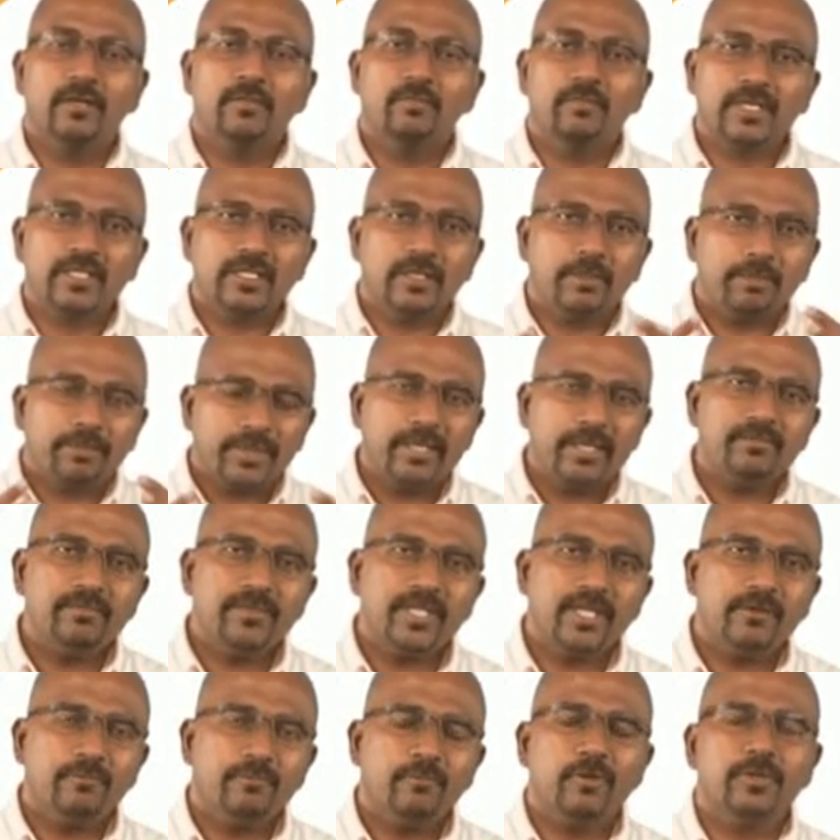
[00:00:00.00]
But the prime
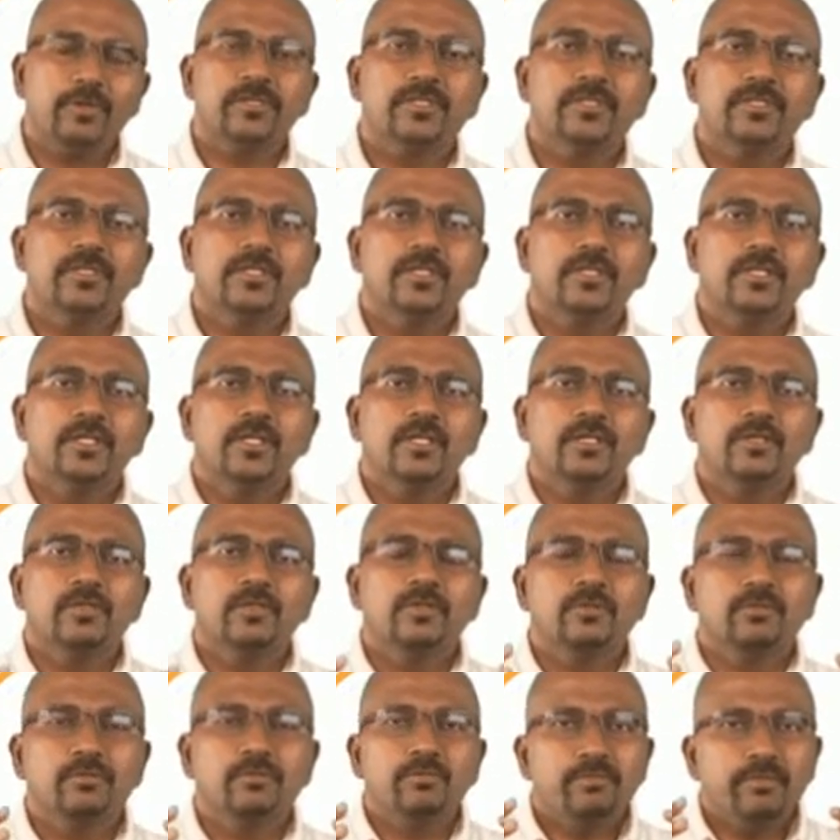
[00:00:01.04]
thing was
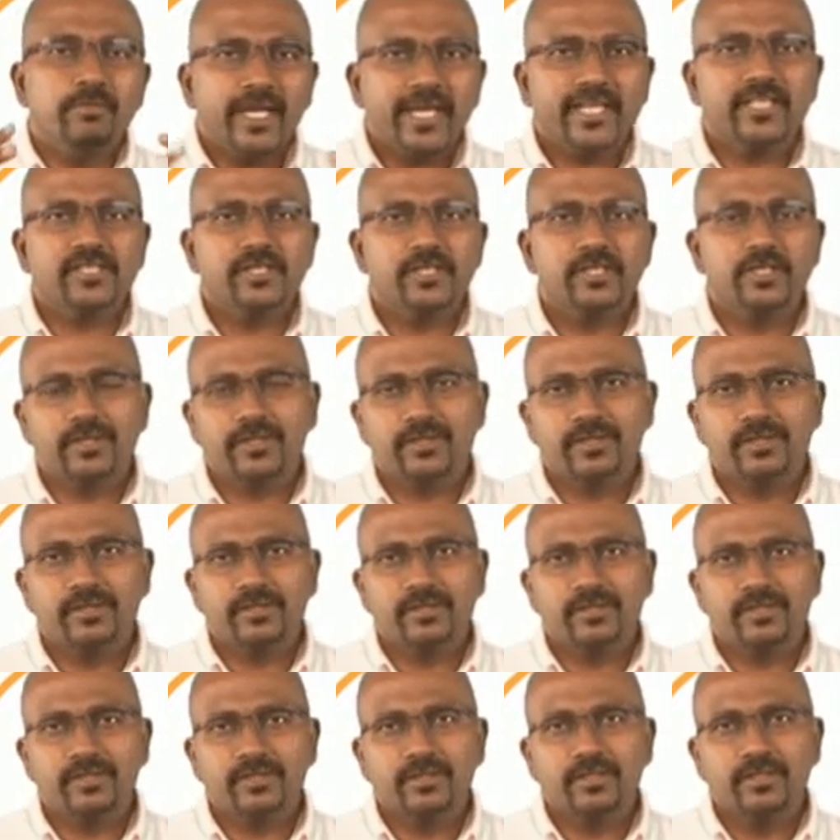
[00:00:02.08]
to make sure
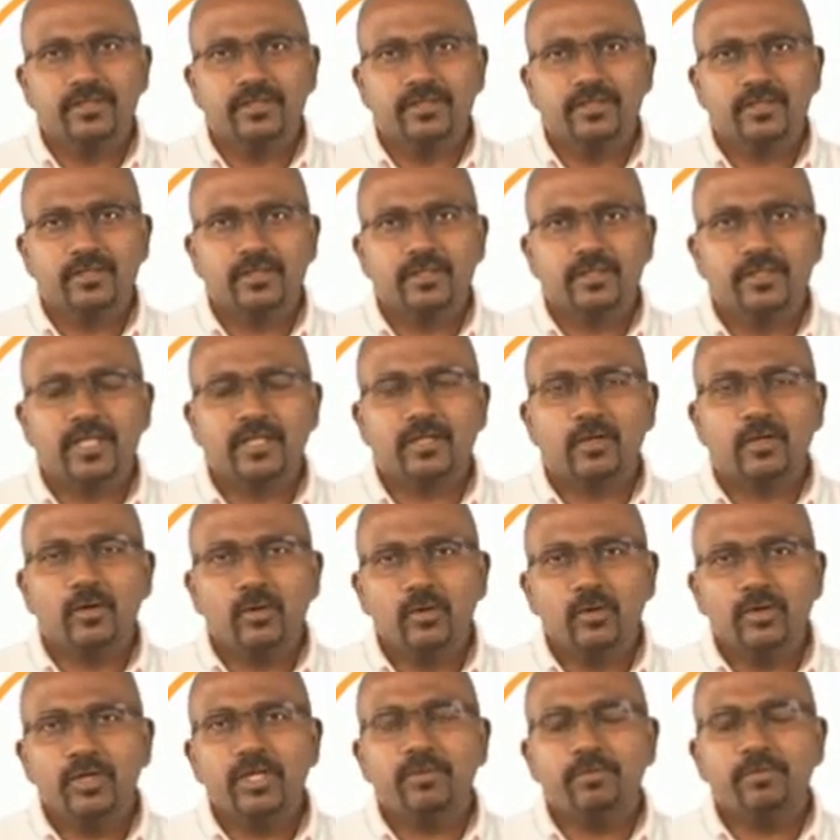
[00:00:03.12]
that
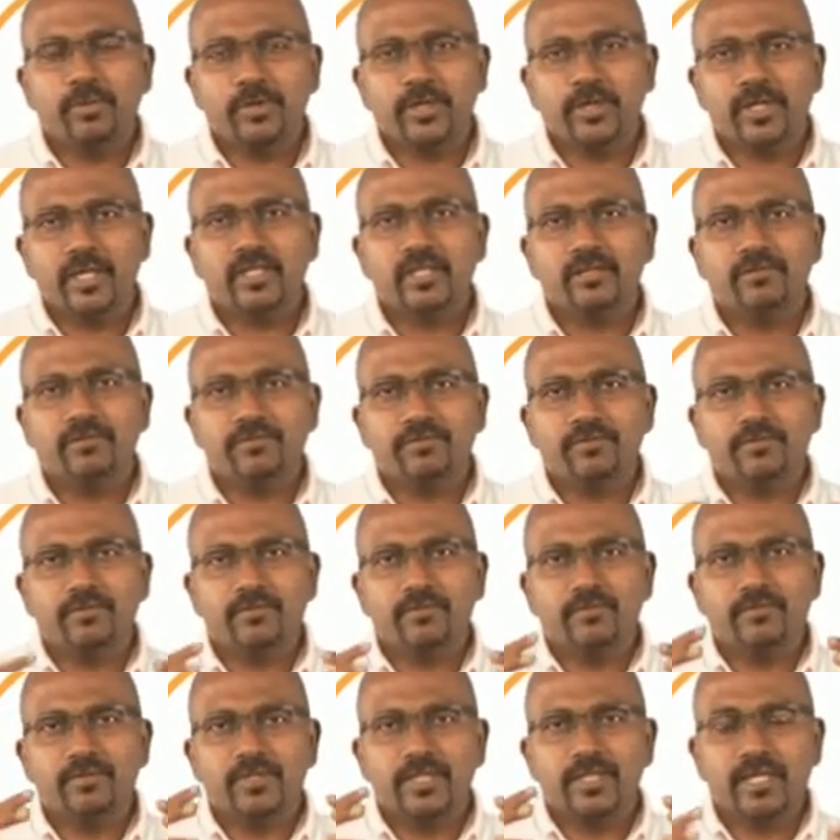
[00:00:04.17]
only productive
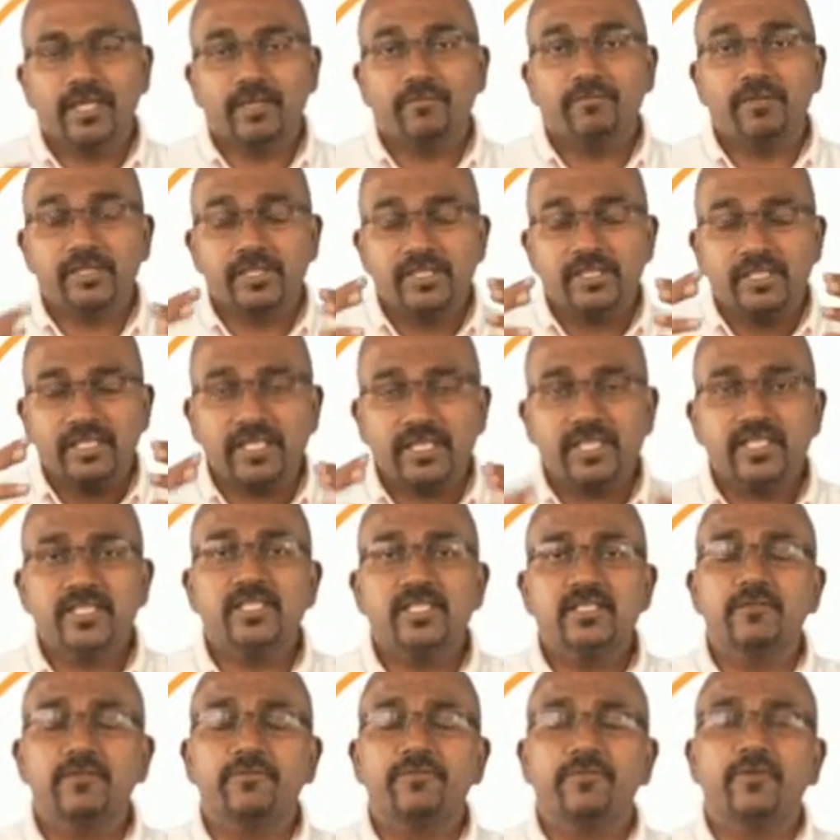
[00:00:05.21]
thing which
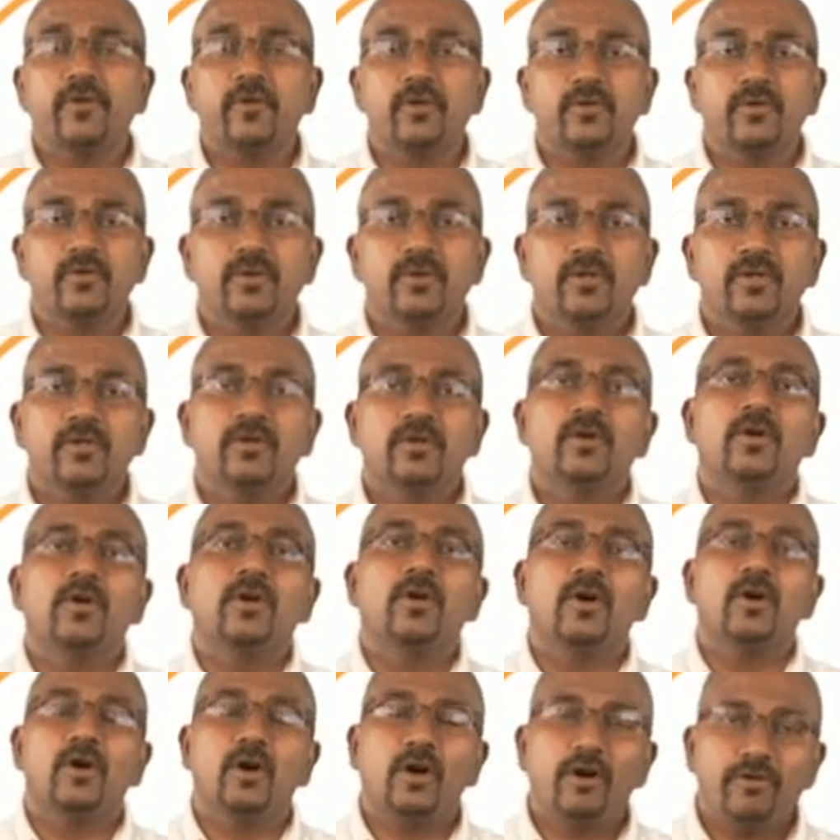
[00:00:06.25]
increases the flow
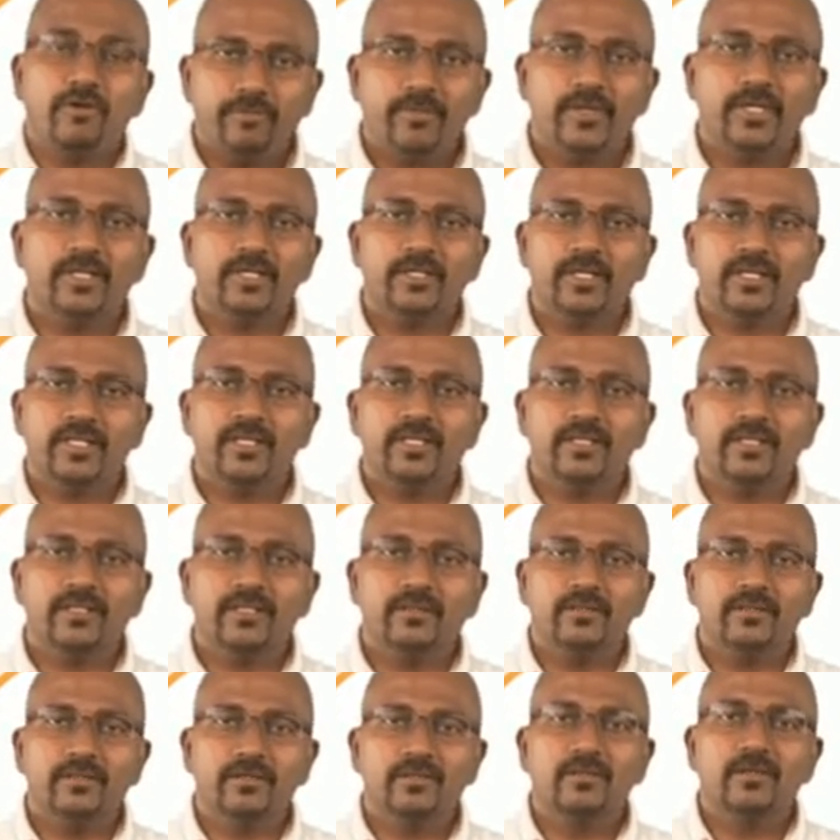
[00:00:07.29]
of material
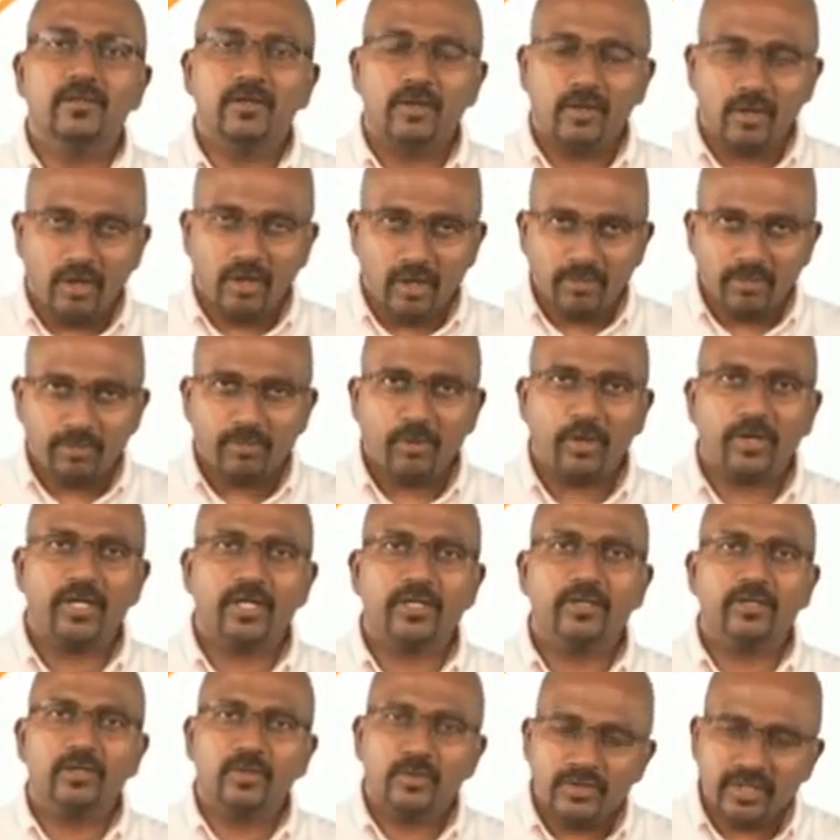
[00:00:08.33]
or
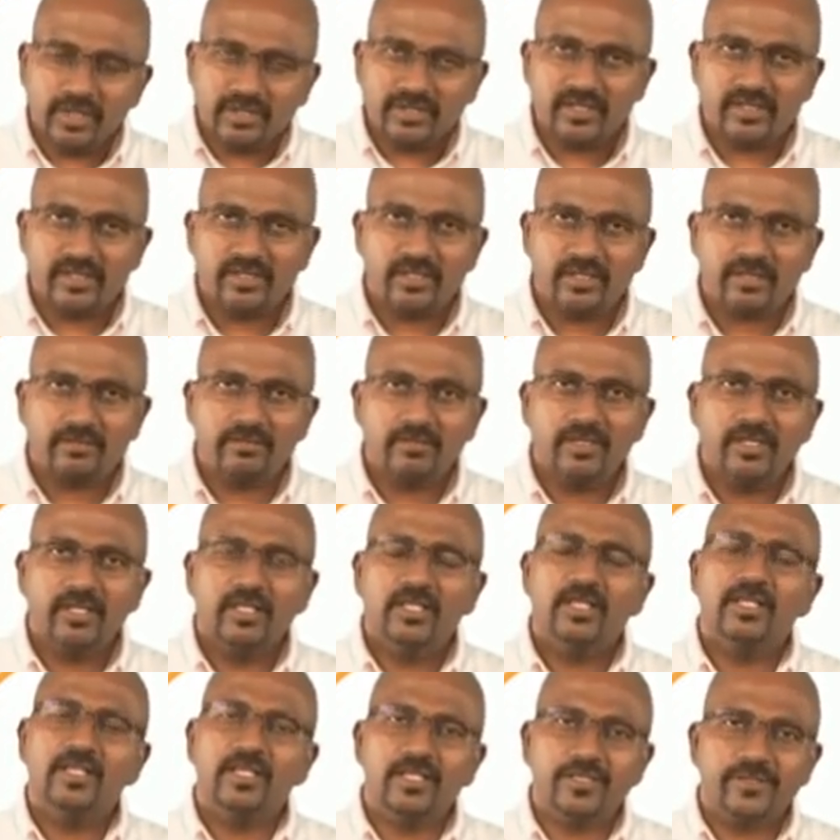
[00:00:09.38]
product through the system
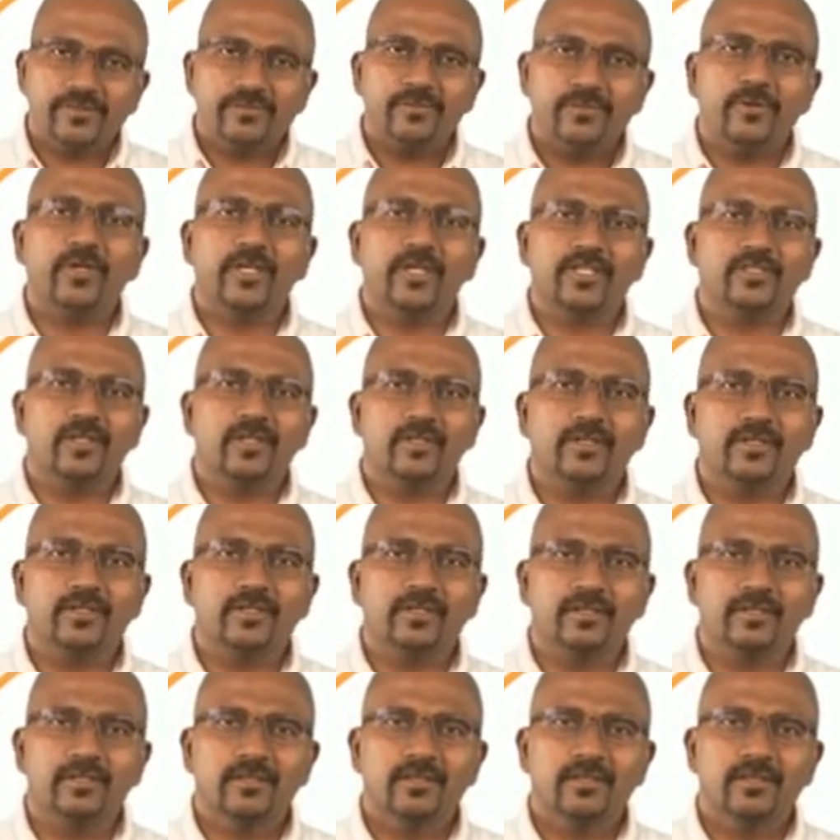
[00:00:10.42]
is focused on,